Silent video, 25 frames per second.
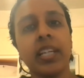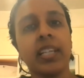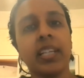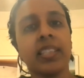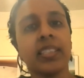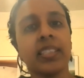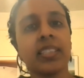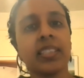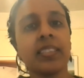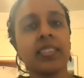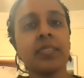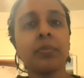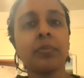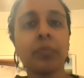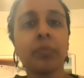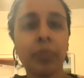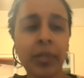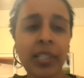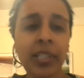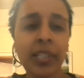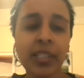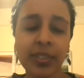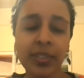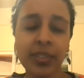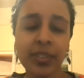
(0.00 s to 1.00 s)
and
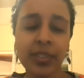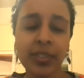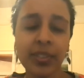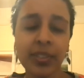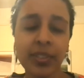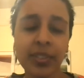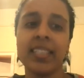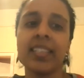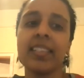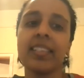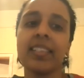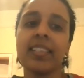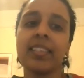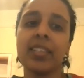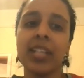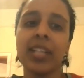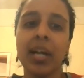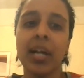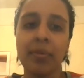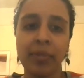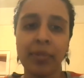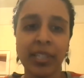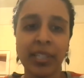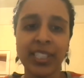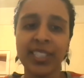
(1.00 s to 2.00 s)
pretty interesting
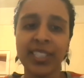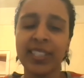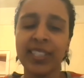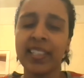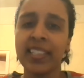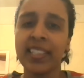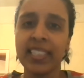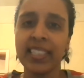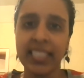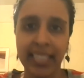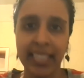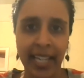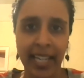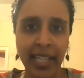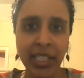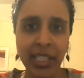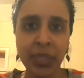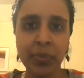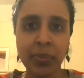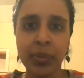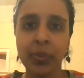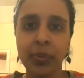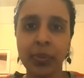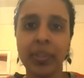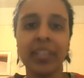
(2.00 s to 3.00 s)
collaboration and exchange
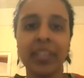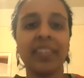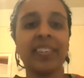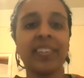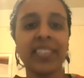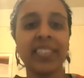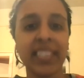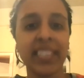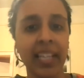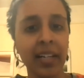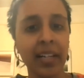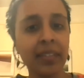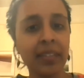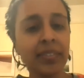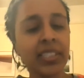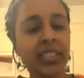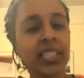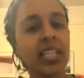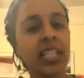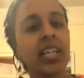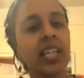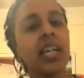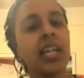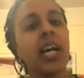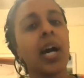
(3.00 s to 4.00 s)
between ourselves
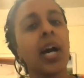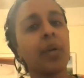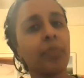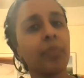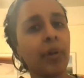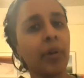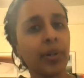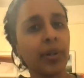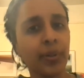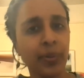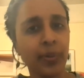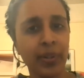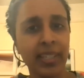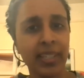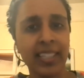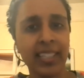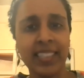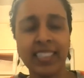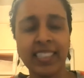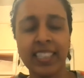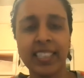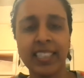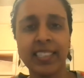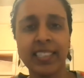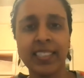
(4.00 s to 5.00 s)
and partner
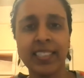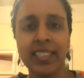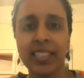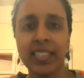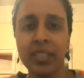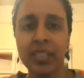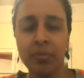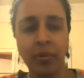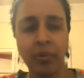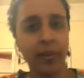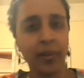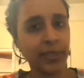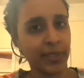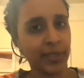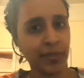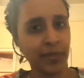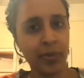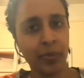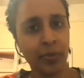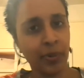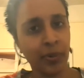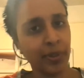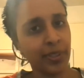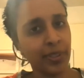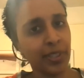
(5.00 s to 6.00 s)
organizations in parts of the
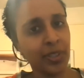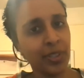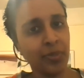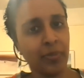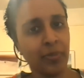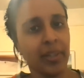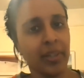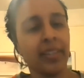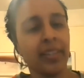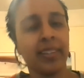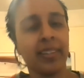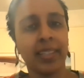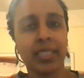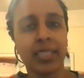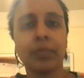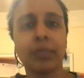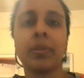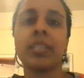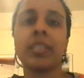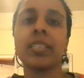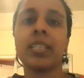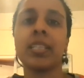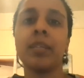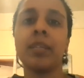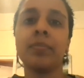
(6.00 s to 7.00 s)
world that you might not
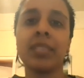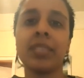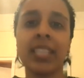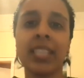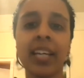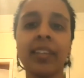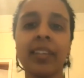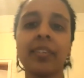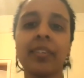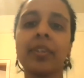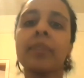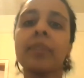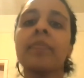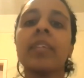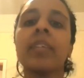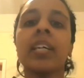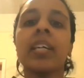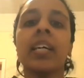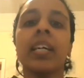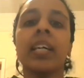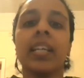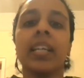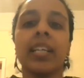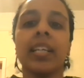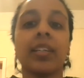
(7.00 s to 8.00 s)
expect to come together
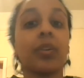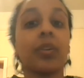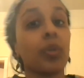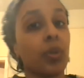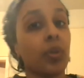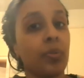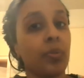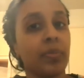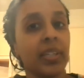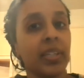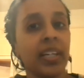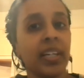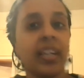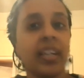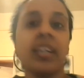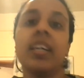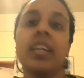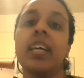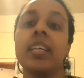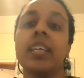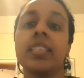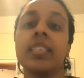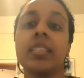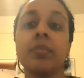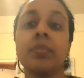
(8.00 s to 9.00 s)
in Colombia
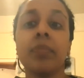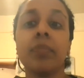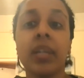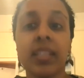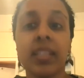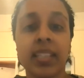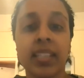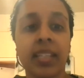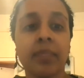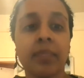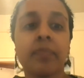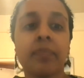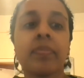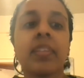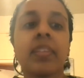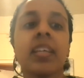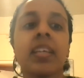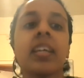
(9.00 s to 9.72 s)
and in Mali.